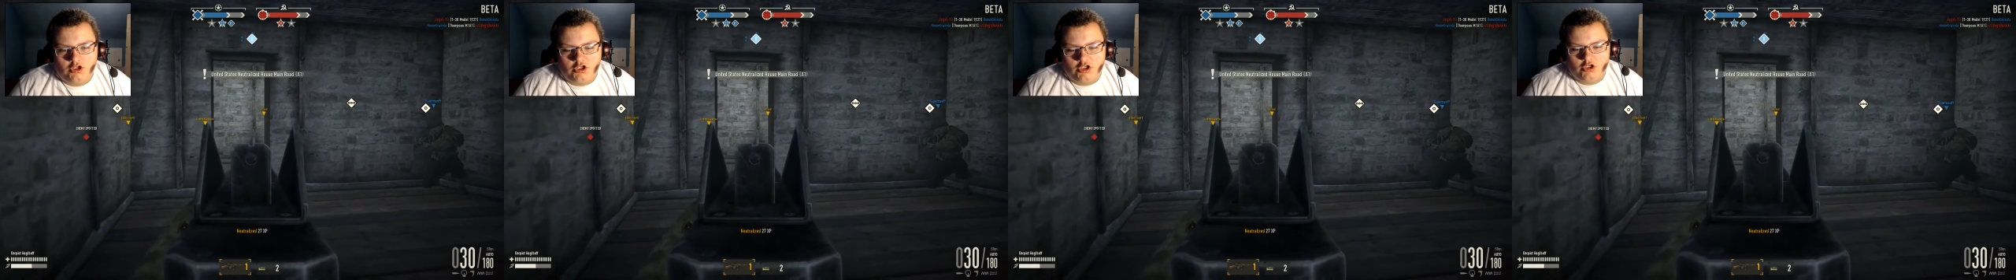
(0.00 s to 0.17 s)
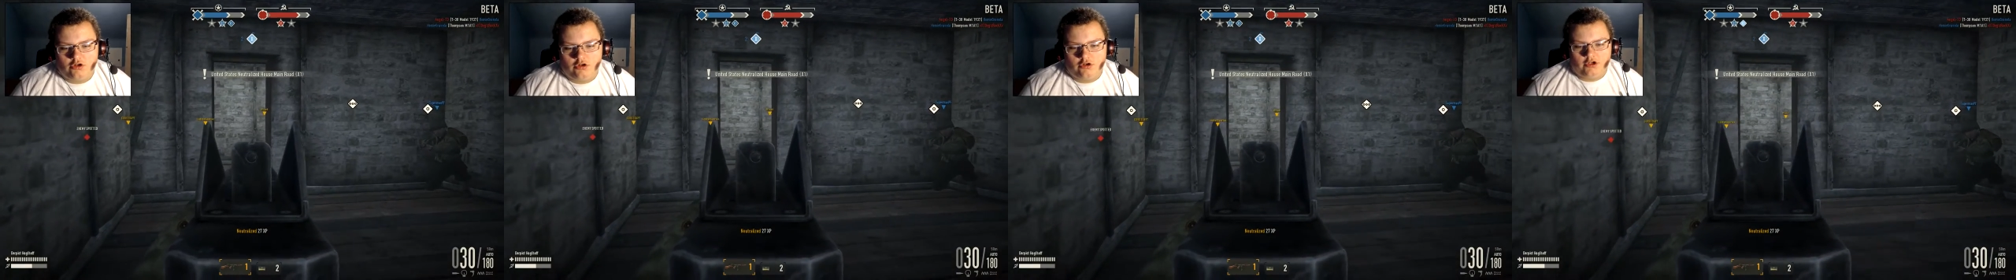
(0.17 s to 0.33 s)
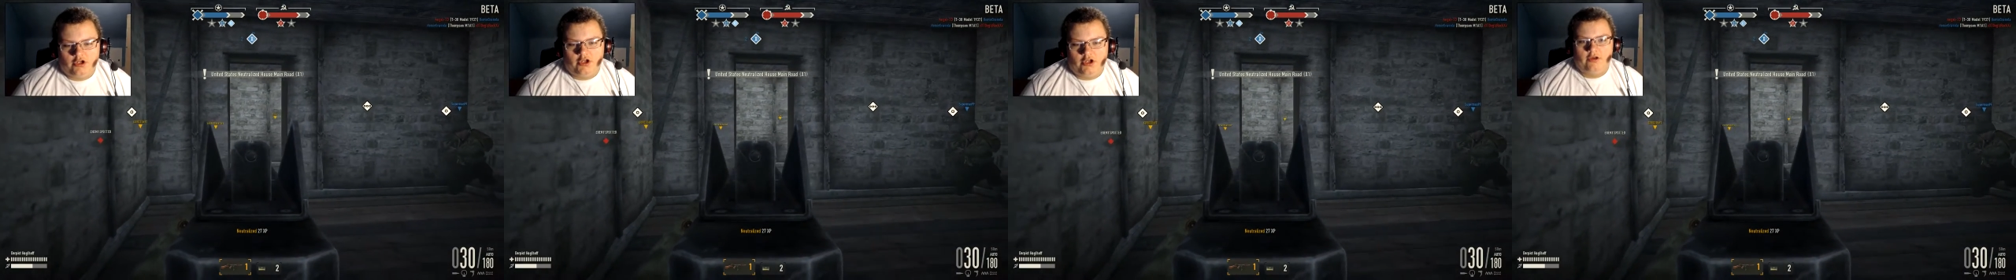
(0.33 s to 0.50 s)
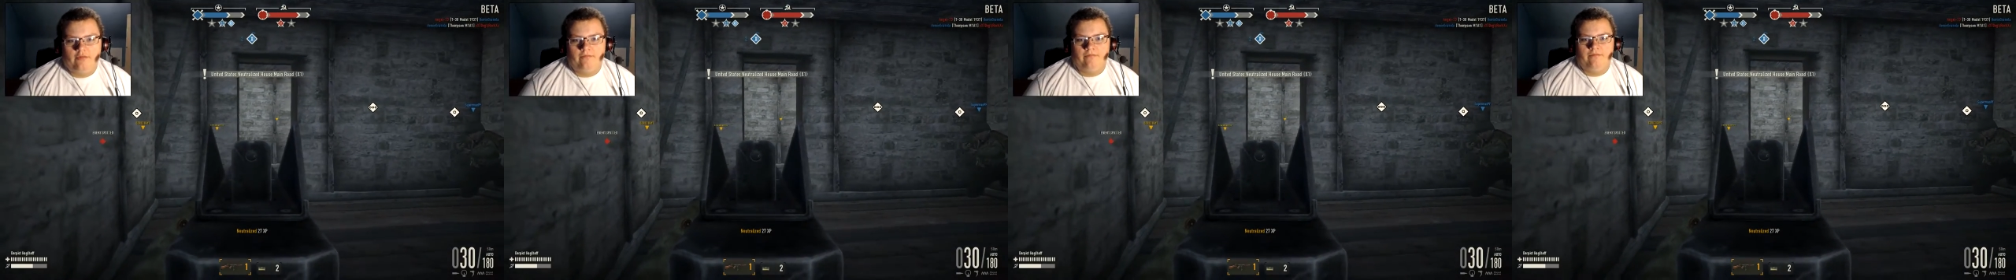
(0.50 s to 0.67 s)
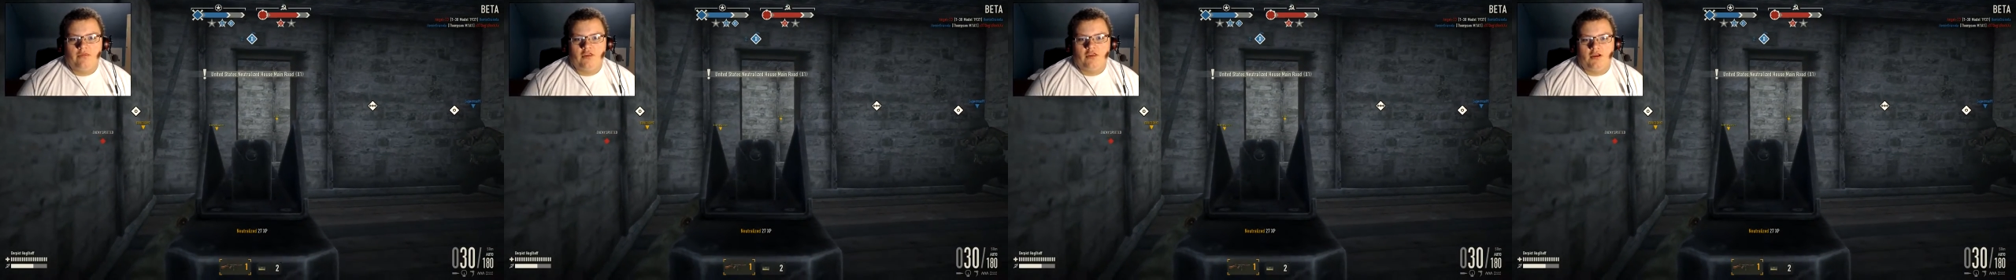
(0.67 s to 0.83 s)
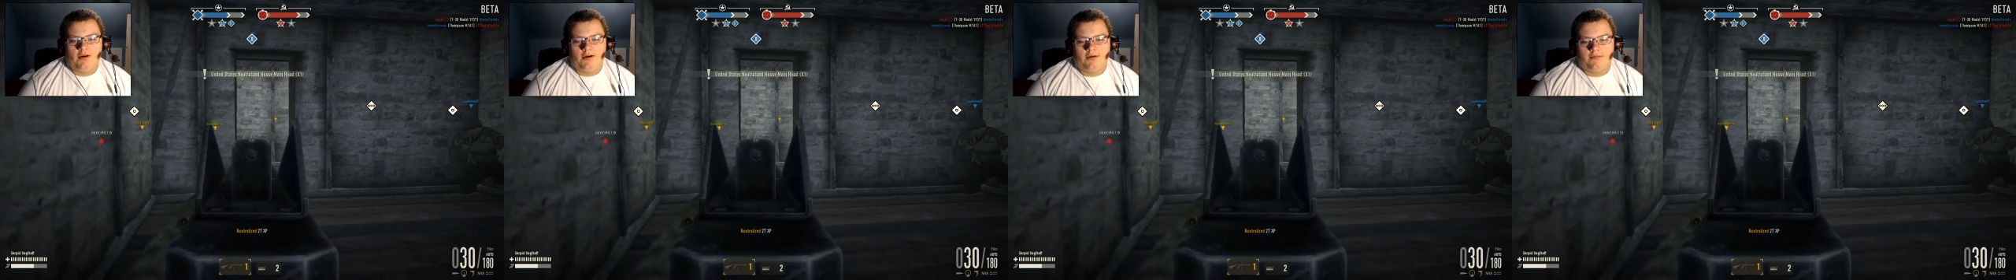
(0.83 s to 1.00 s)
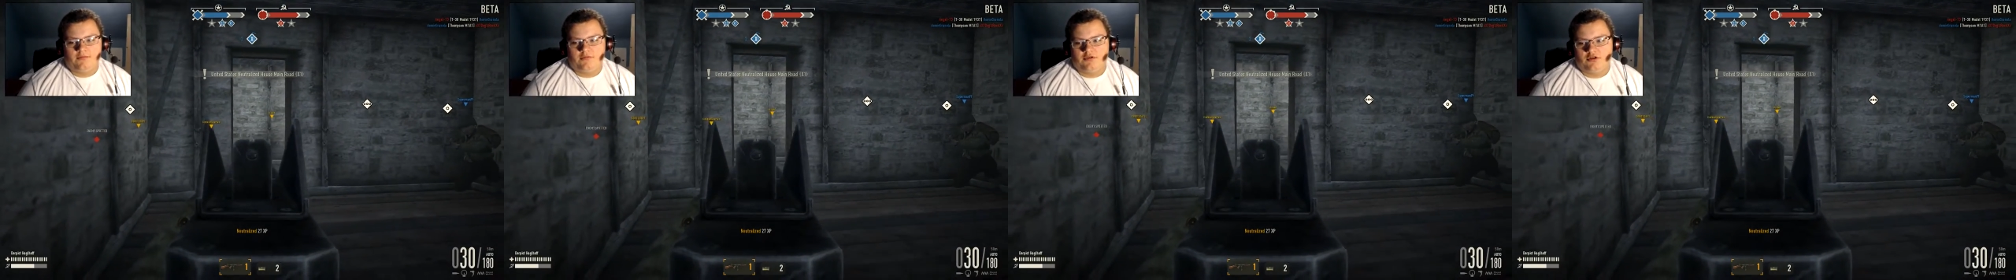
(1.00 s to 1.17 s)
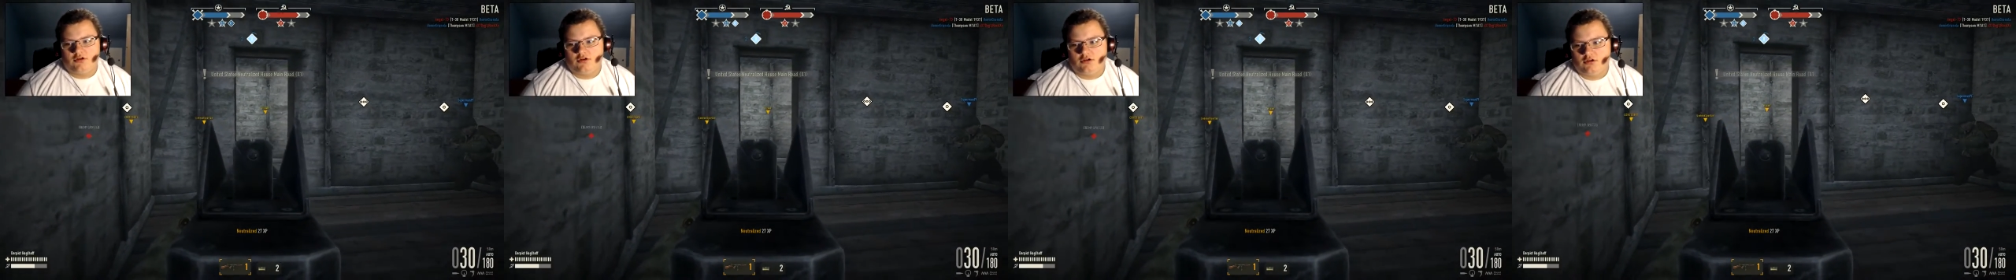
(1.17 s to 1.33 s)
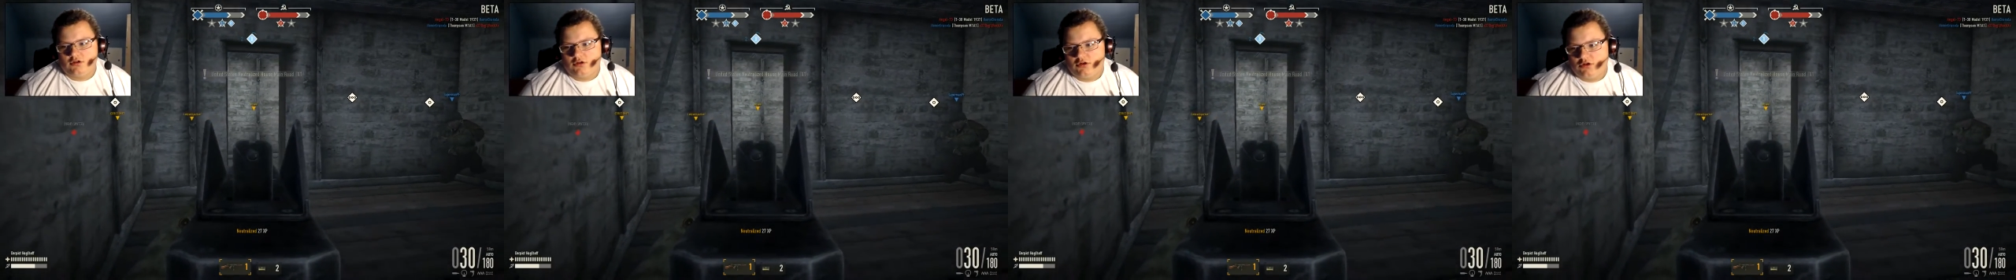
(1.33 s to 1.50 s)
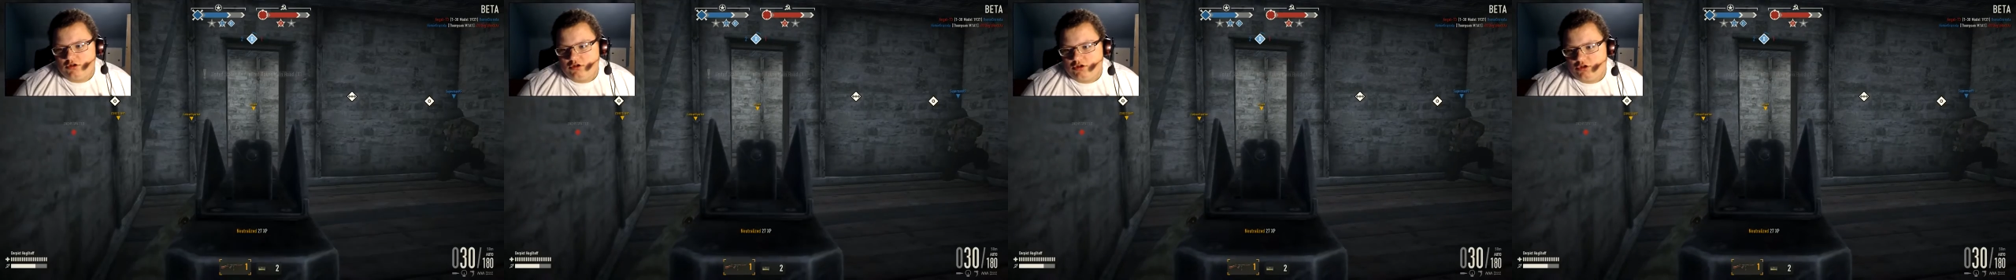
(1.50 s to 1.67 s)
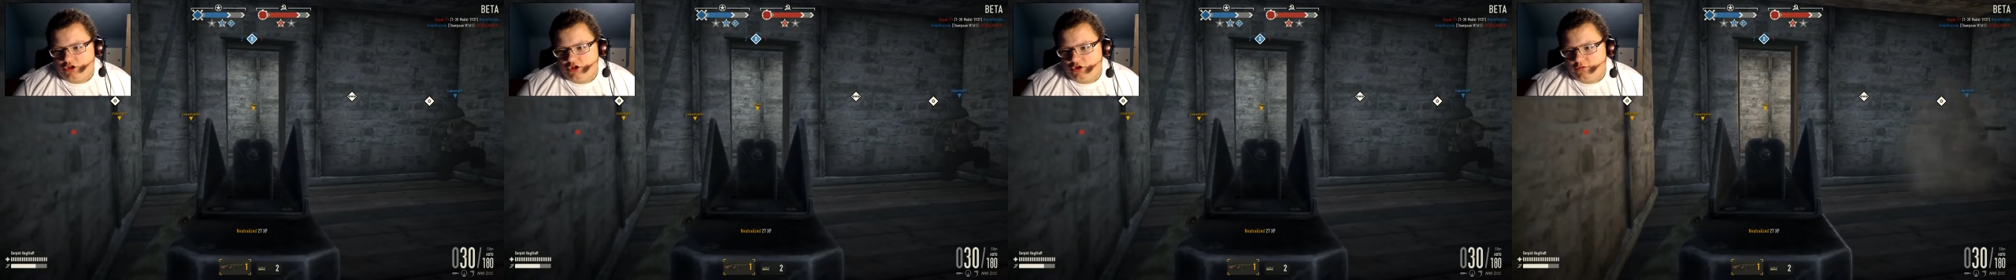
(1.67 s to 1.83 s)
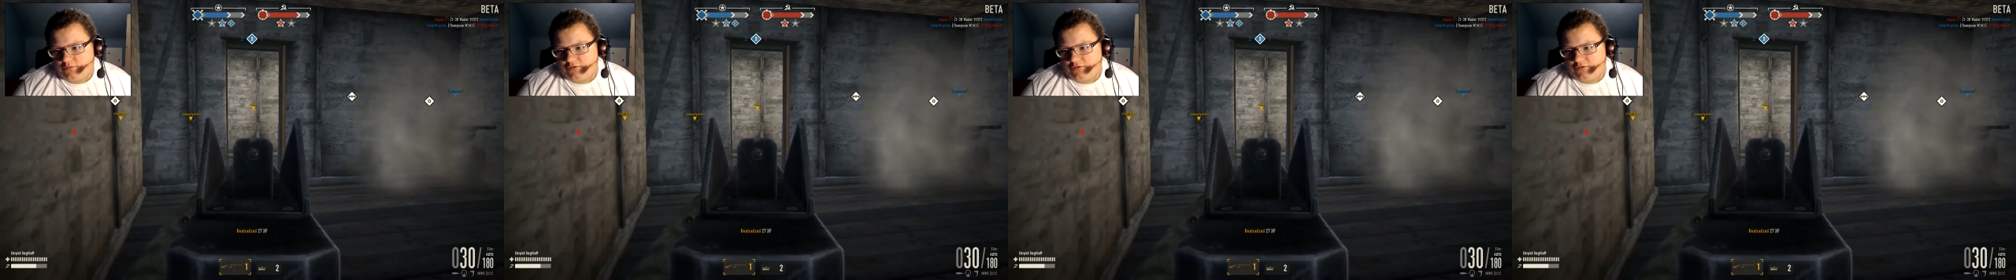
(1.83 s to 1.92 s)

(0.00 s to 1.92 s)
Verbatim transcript: Okay, I'm to